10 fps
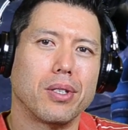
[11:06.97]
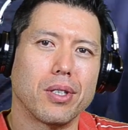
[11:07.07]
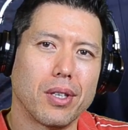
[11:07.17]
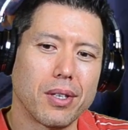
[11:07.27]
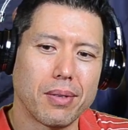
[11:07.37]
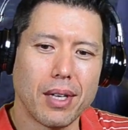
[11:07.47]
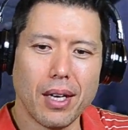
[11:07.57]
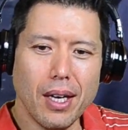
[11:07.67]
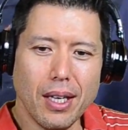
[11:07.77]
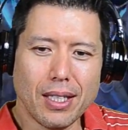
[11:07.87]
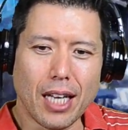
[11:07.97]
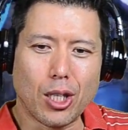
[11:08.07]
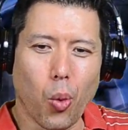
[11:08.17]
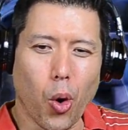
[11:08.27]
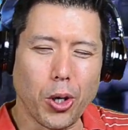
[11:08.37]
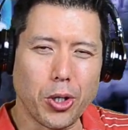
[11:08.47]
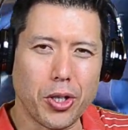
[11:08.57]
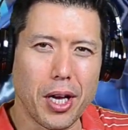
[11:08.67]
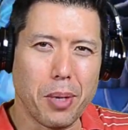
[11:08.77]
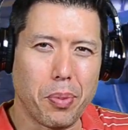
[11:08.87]
So it's not the worst
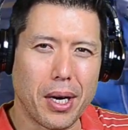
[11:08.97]
thing,